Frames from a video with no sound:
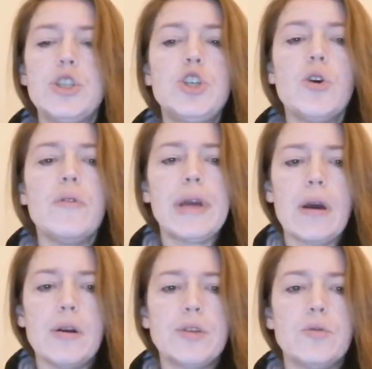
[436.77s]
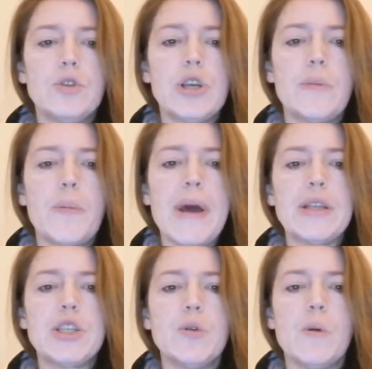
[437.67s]
during her torture,
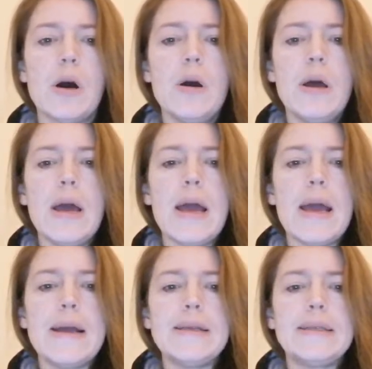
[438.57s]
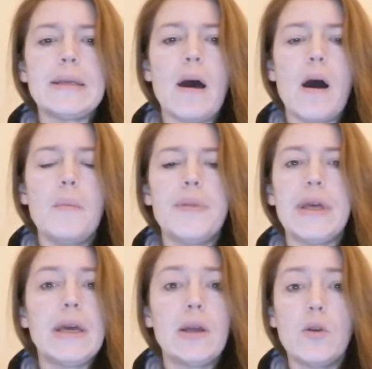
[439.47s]
Perpetua is um,
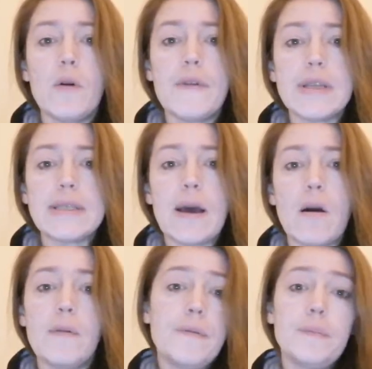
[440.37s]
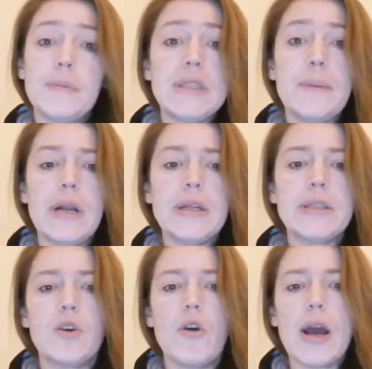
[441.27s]
thinking not of herself, similar
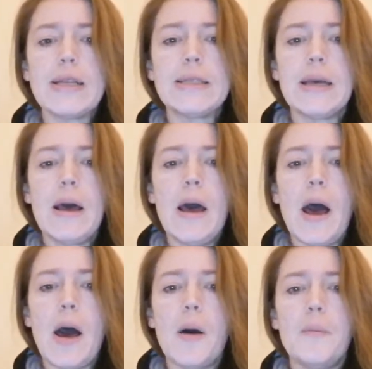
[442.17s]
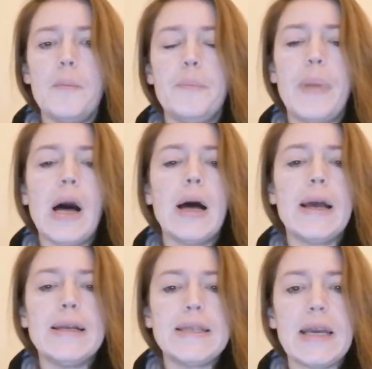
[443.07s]
to Christ, Um, but
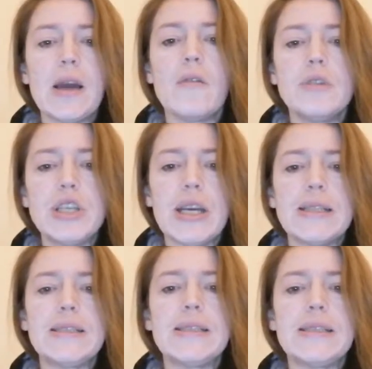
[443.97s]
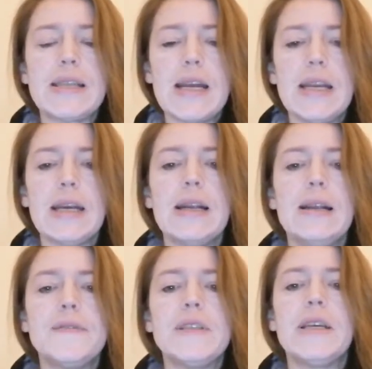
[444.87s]
is encouraging and sustaining and
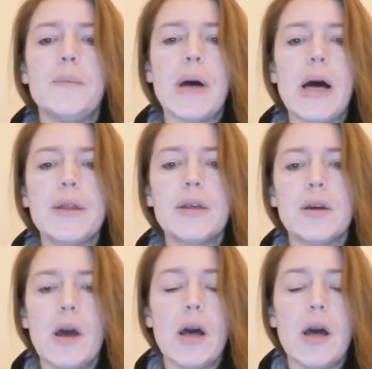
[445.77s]
lifting up other